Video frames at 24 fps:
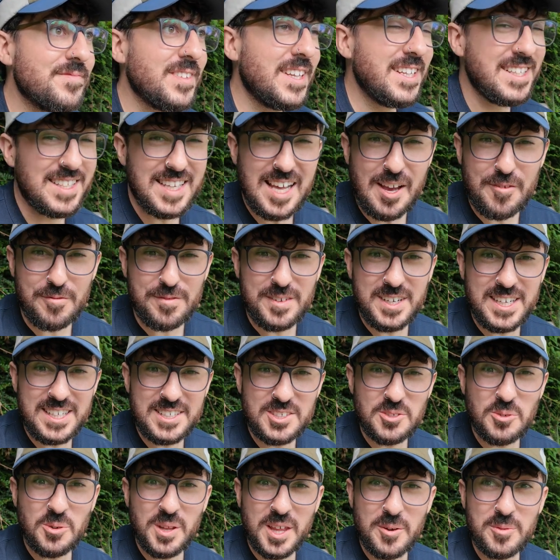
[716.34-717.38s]
They definitely
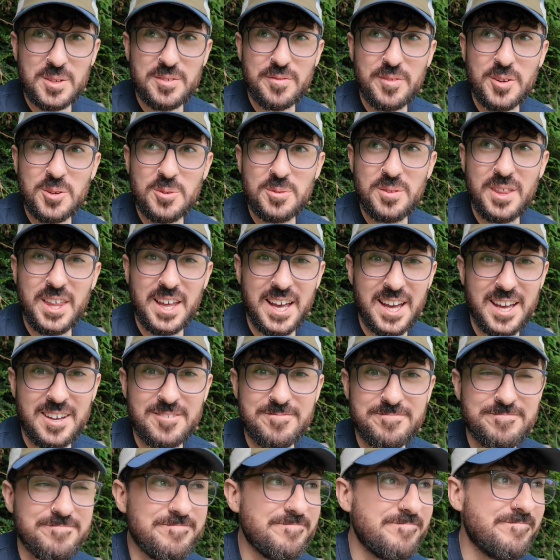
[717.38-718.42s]
saw there was food there.
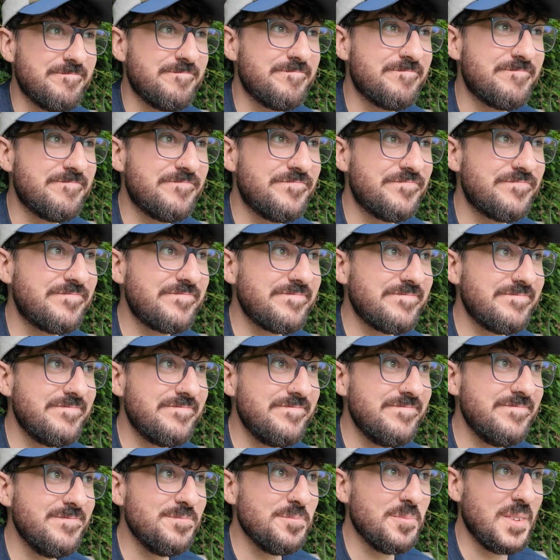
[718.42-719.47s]

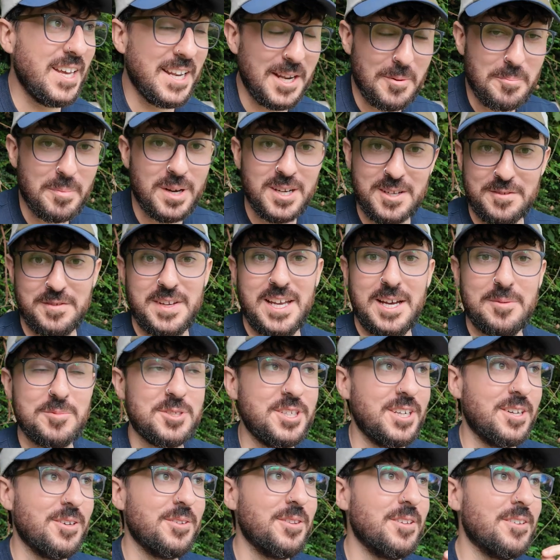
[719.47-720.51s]
And I might have
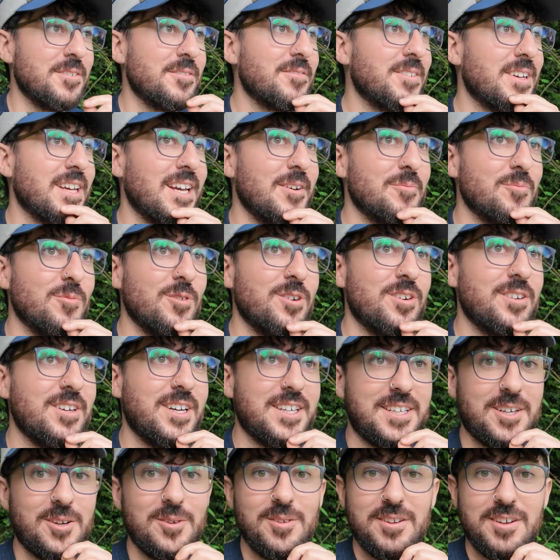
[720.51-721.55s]
captured it on the camera.
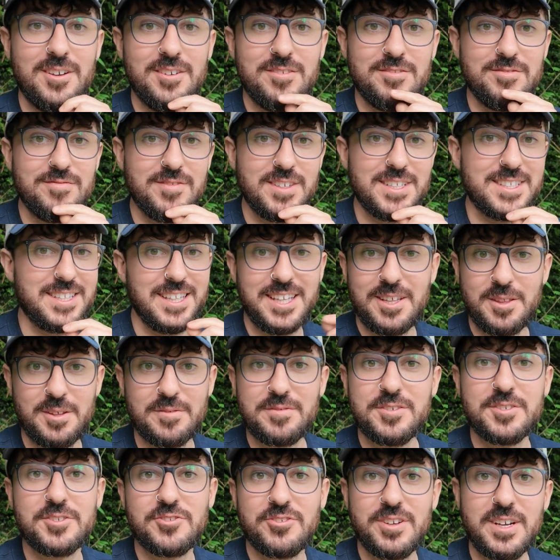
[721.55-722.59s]
I don't know. That's the other
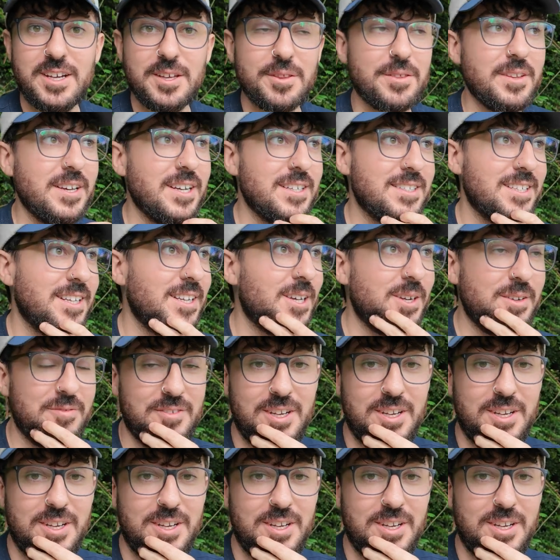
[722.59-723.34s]
frustrating thing is I don't